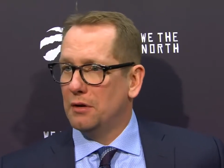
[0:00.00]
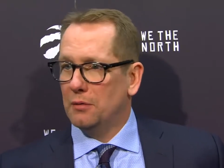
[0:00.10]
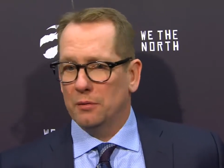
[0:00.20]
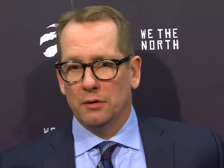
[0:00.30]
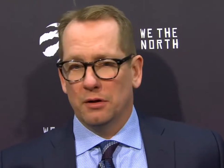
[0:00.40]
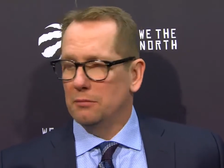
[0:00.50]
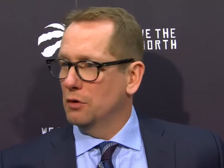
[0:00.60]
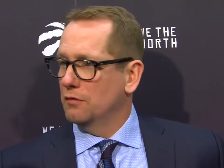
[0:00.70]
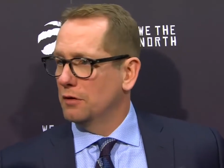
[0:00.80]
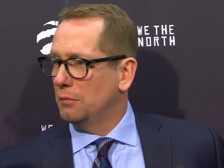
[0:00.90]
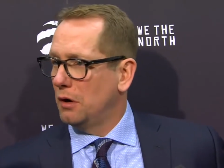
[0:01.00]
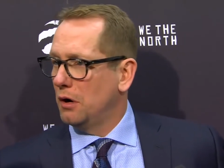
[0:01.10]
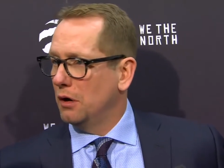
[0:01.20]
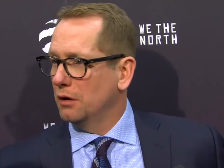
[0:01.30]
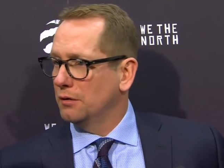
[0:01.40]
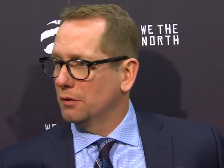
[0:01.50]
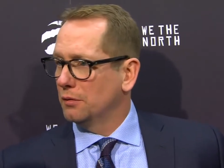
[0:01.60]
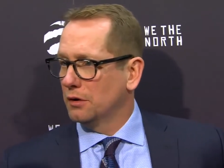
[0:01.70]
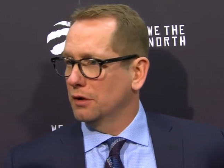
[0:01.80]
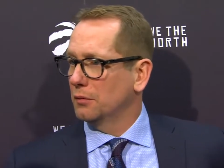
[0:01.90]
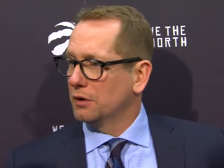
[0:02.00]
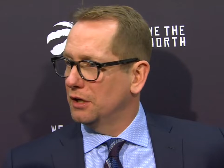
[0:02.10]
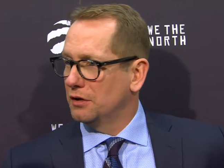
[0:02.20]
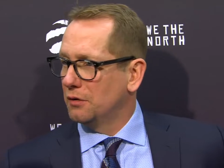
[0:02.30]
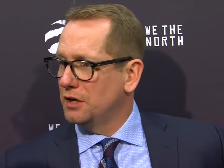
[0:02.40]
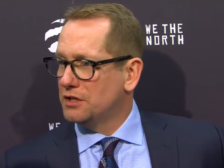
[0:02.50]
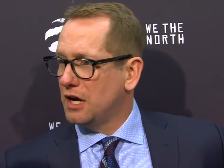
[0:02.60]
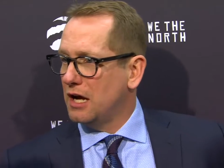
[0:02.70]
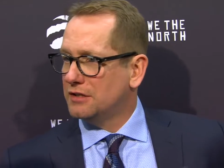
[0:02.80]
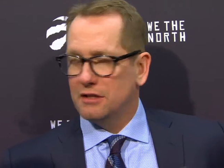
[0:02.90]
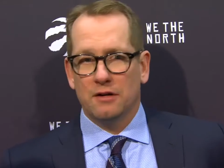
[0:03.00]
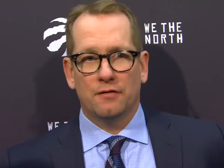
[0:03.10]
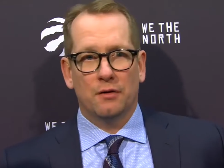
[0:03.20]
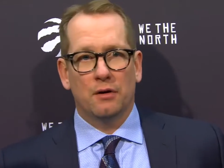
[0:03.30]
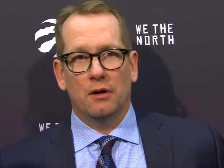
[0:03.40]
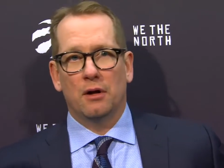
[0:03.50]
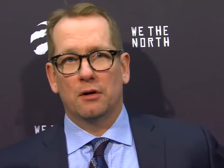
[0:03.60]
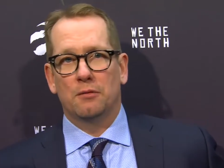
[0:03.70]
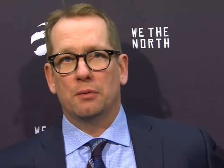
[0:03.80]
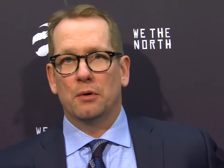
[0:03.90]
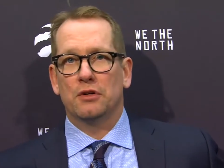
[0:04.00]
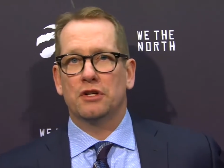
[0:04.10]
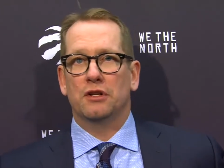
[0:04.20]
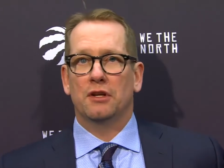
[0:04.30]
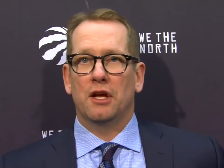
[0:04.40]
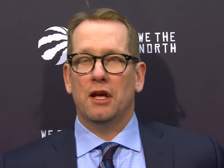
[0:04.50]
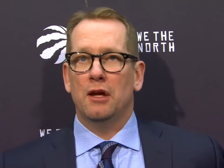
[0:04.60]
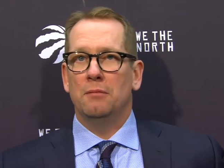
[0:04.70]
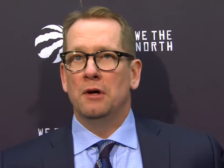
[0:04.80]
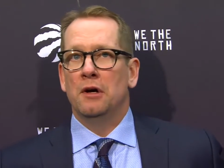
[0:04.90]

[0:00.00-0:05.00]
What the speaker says: They were really moving the ball, and we really were getting great shots there for a good portion of the game.